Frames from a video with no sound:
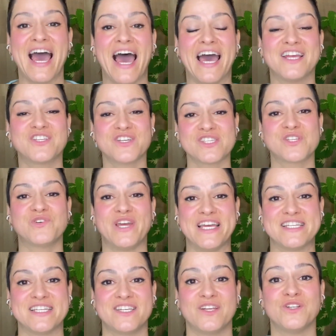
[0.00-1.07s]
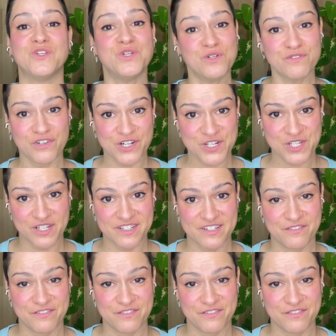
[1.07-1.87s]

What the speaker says: I just created a new version